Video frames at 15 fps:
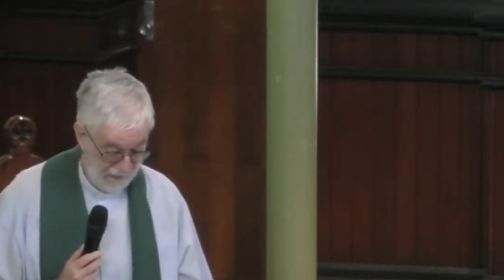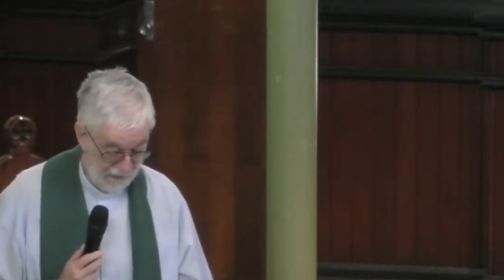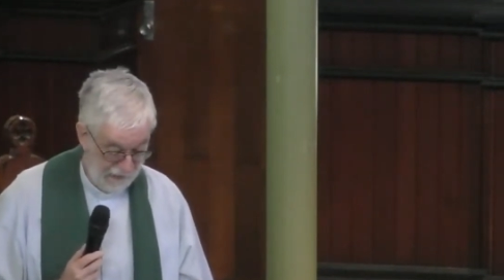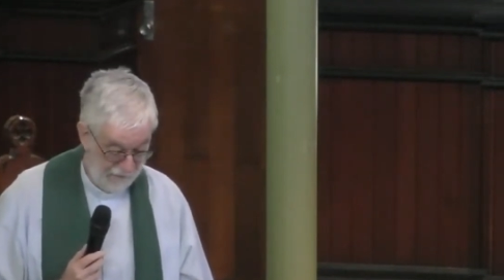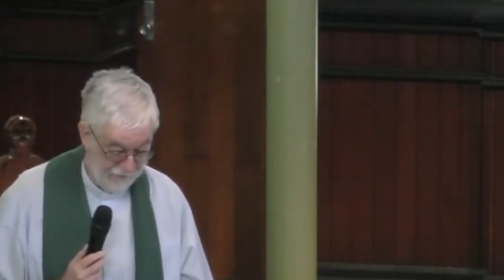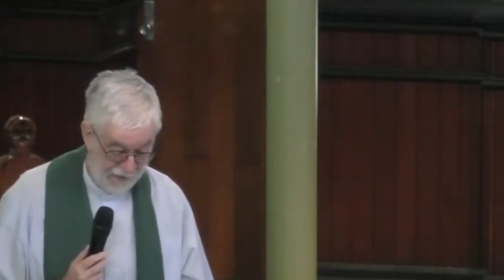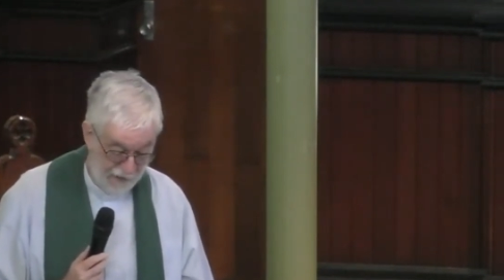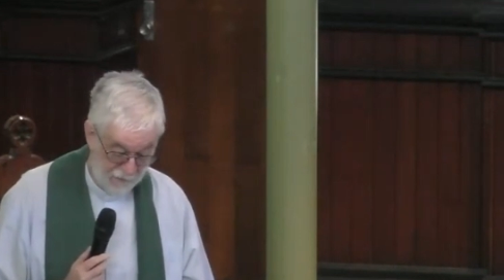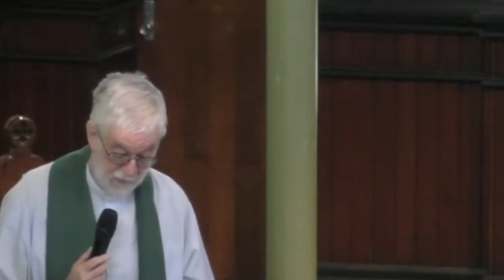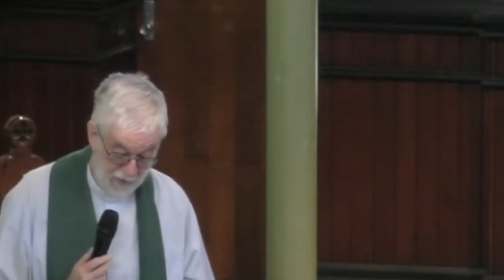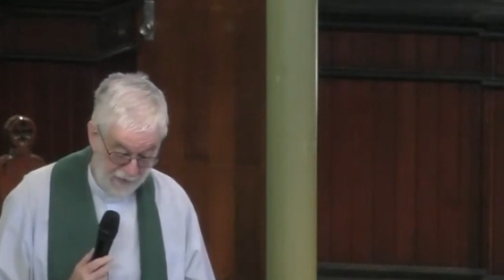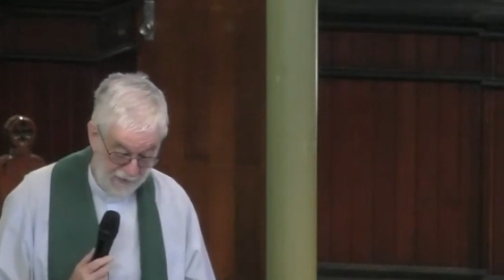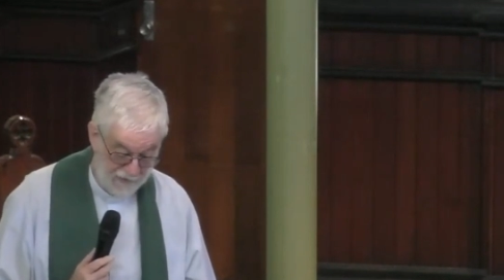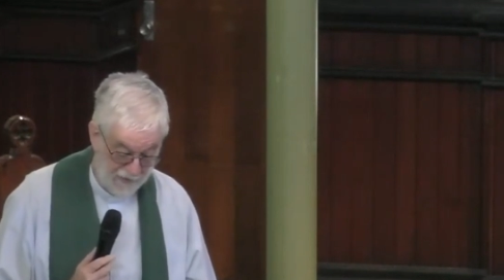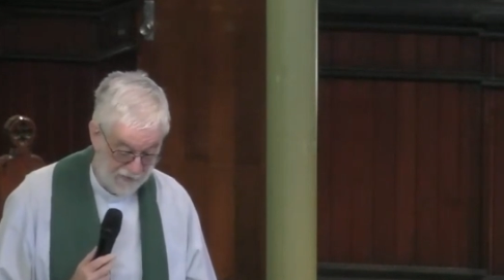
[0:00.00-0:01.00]
If they're
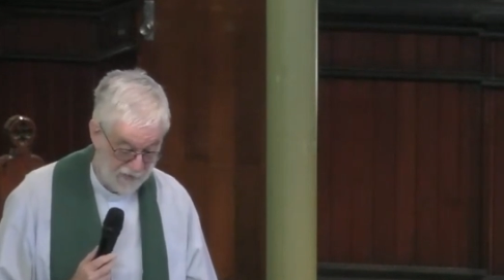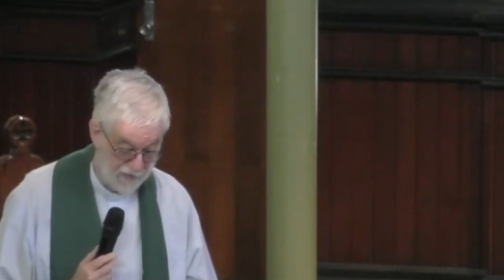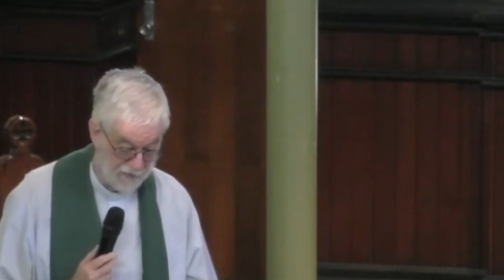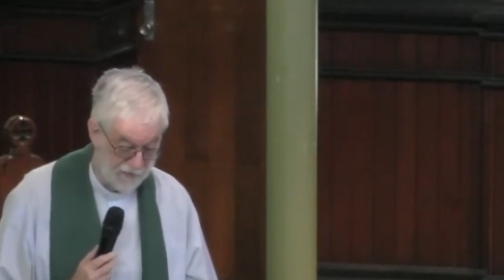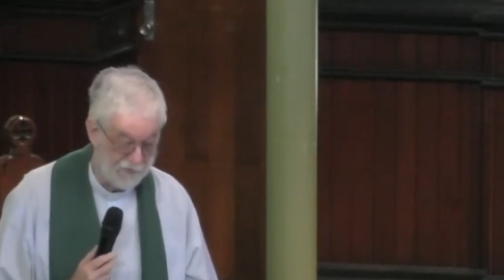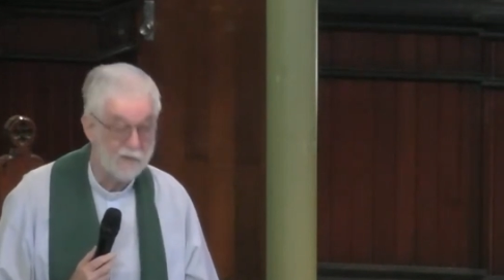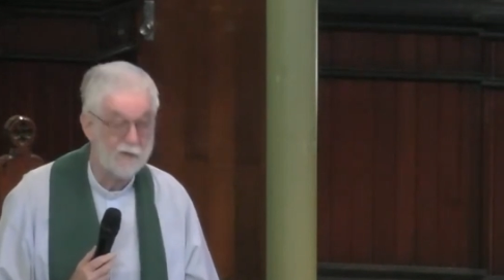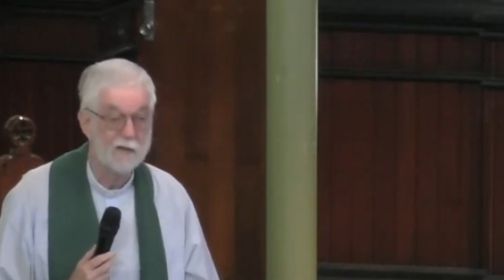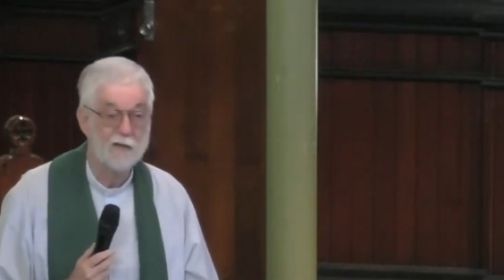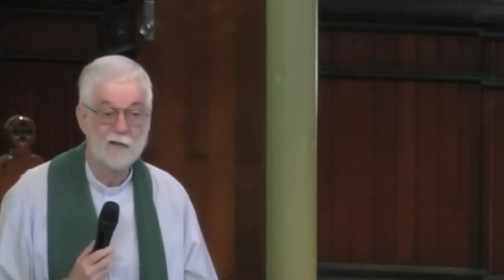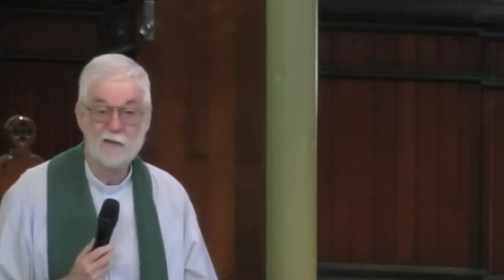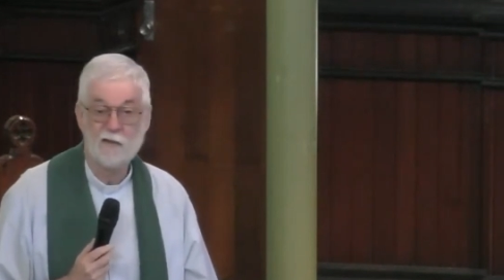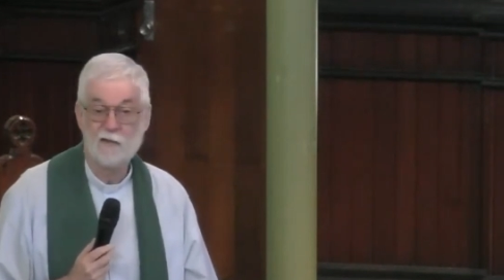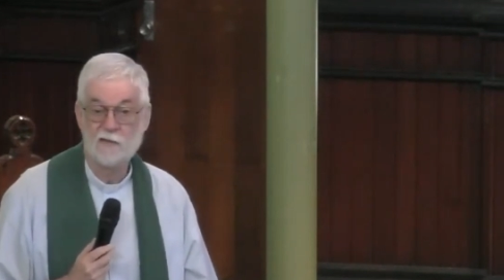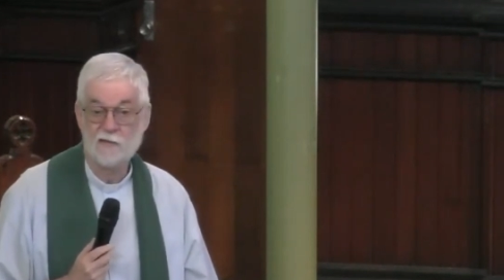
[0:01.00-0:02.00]
right, it doesn't
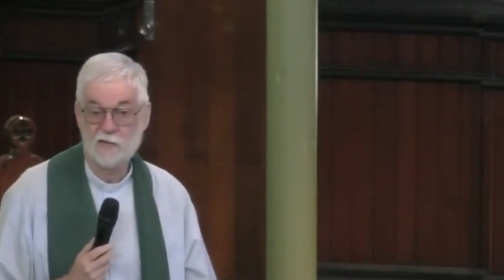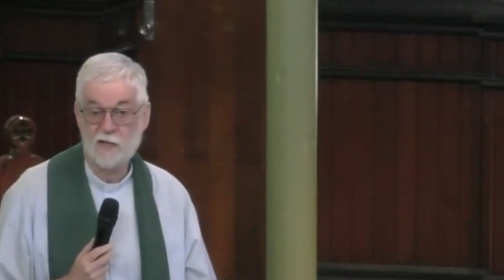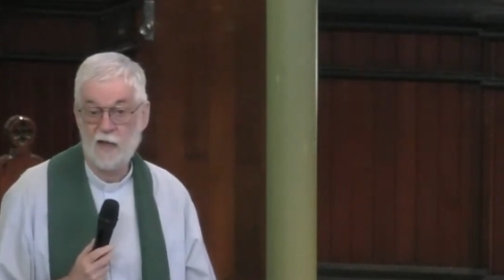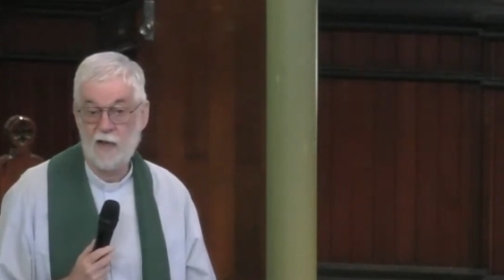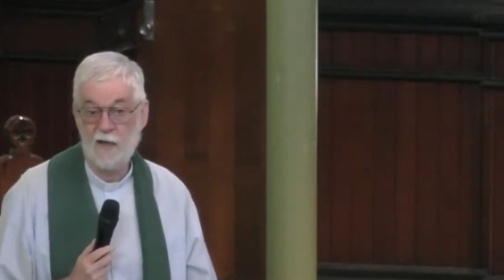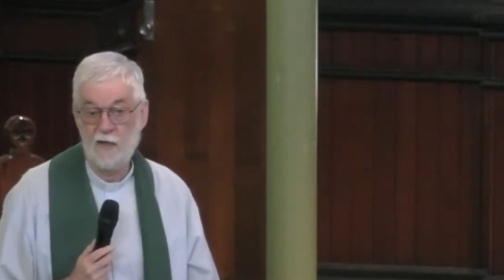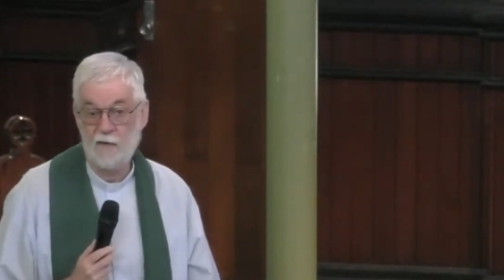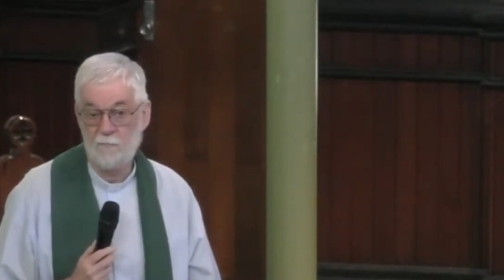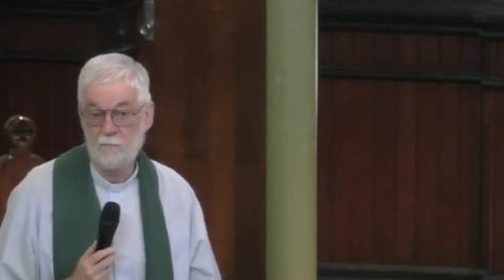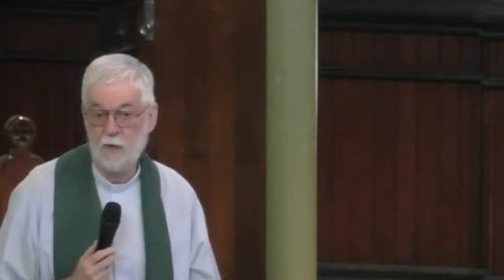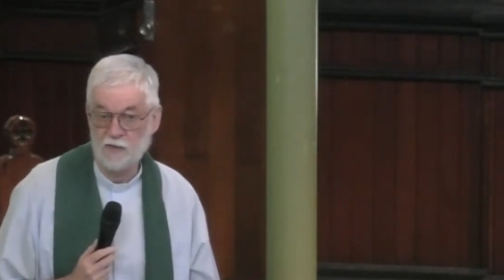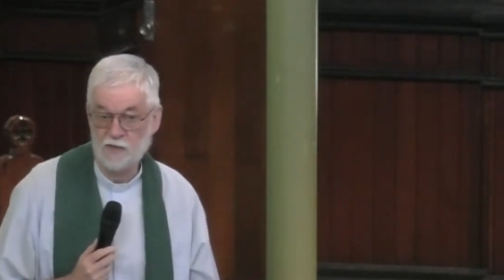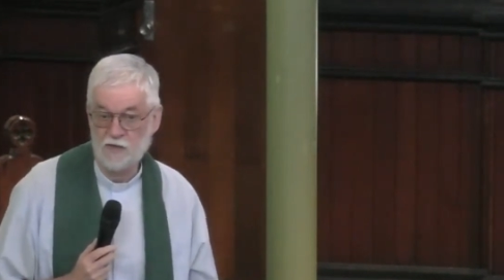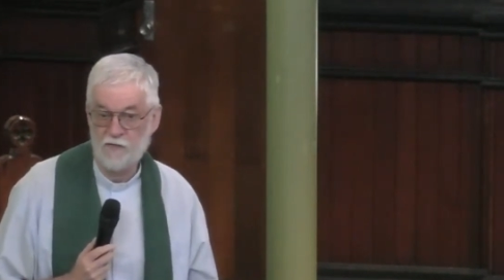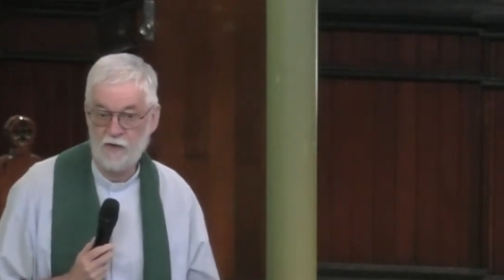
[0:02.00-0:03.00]
say
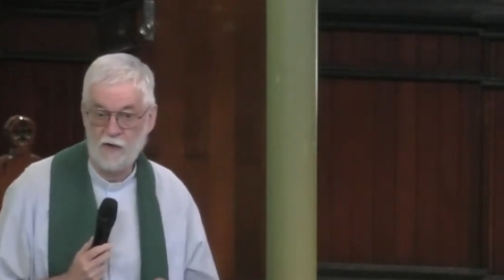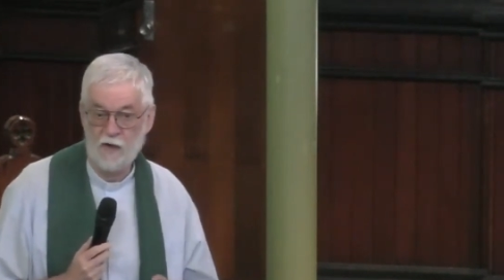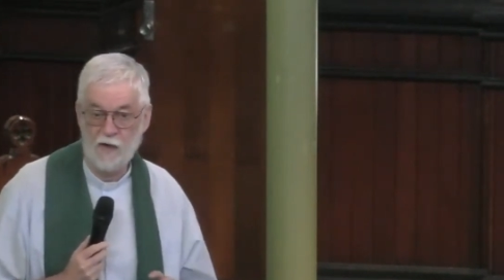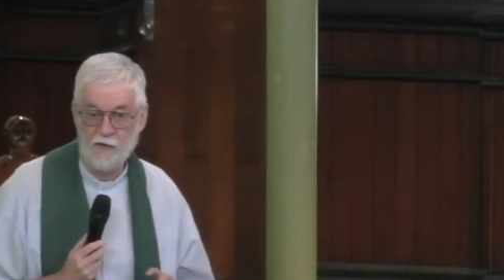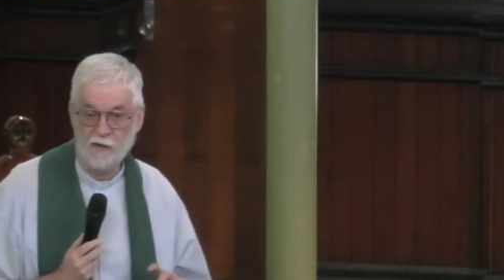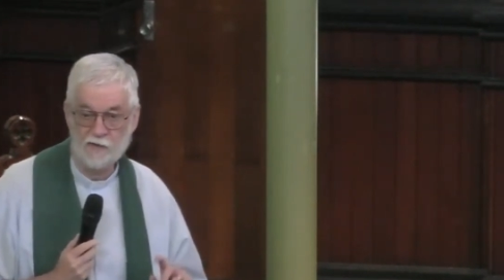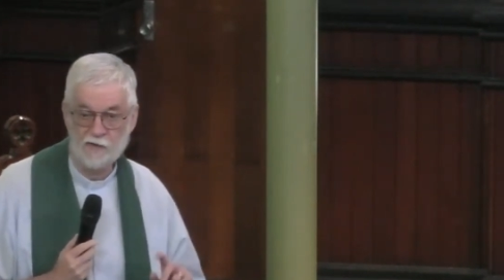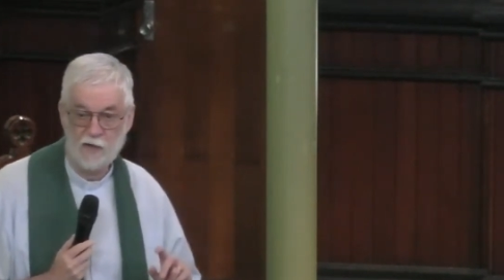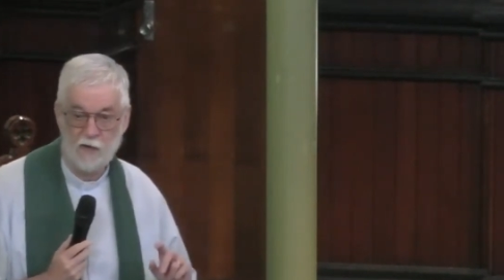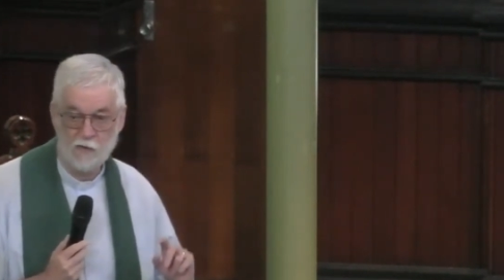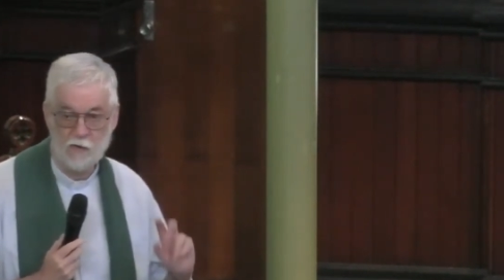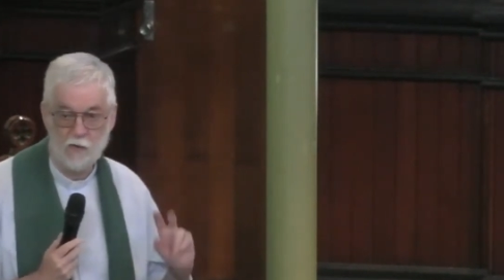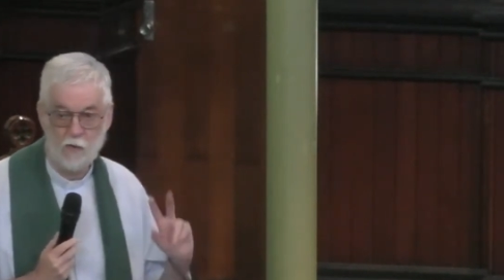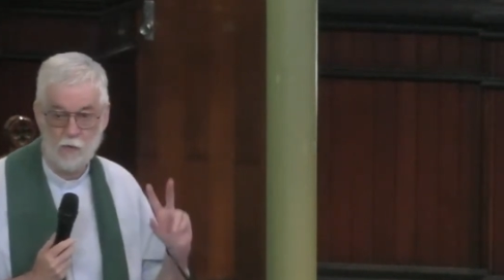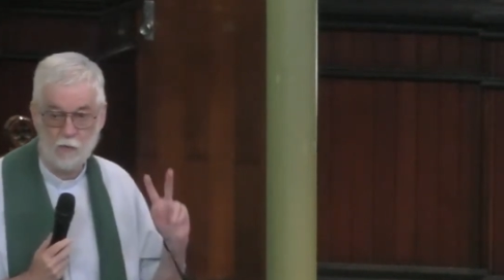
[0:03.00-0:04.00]
much for other so
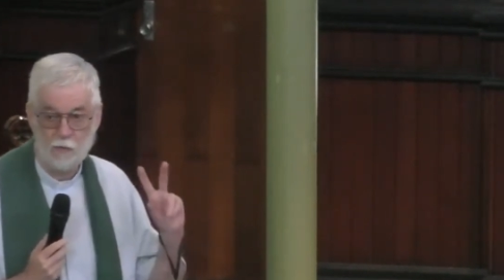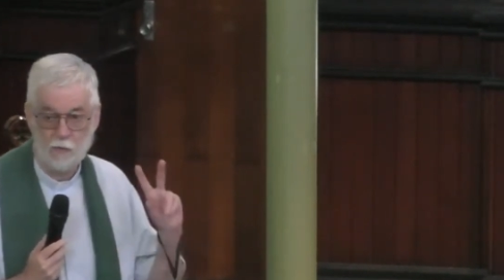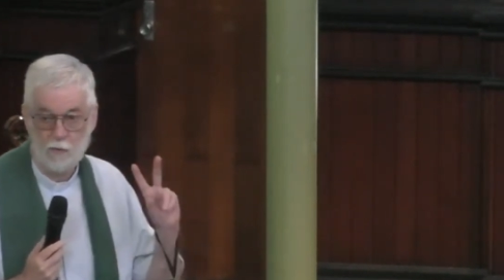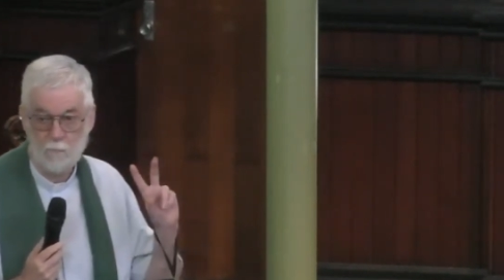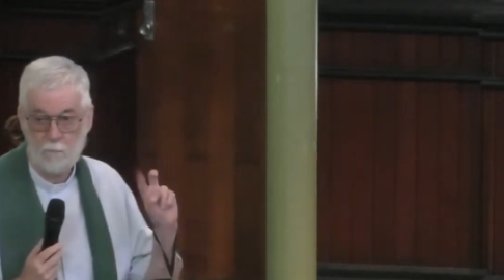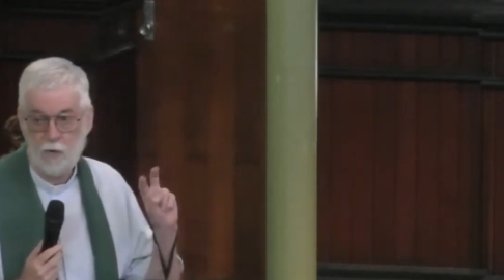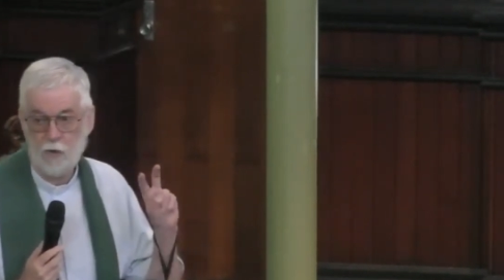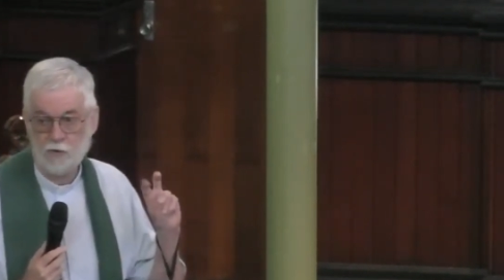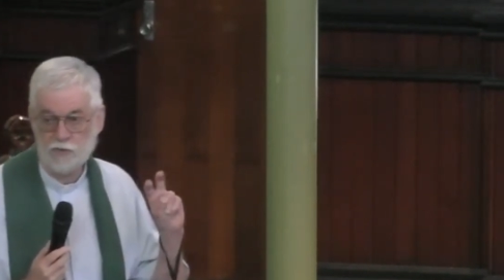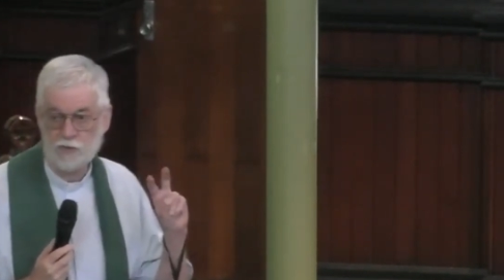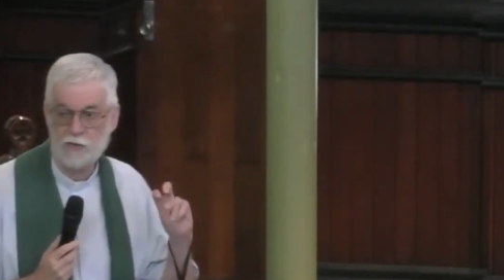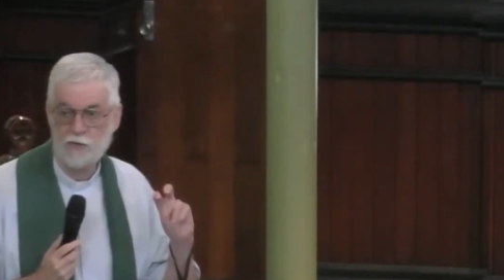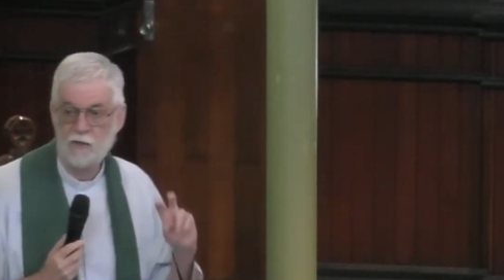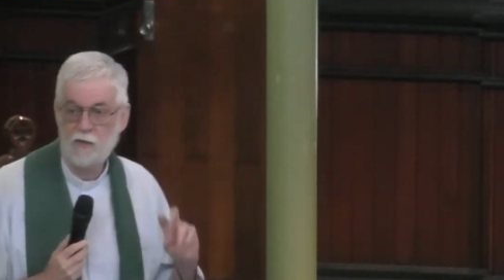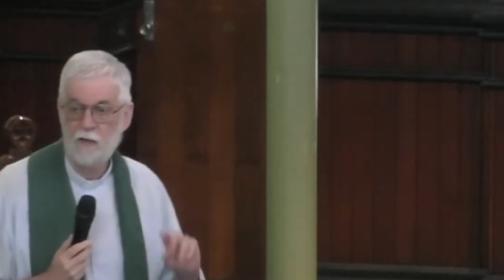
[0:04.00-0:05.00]
called posh